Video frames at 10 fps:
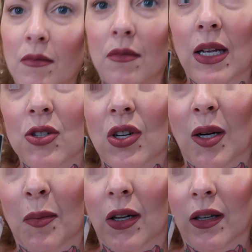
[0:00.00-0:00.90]
May
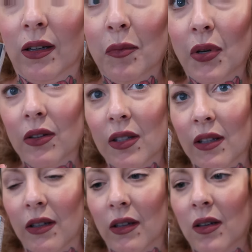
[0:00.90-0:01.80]
Jam on it but
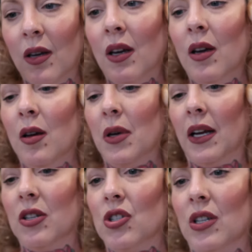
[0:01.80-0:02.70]
the
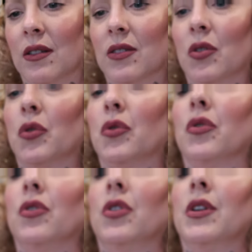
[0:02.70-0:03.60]
packaging is
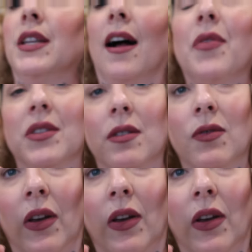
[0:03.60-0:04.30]
cool yeah this is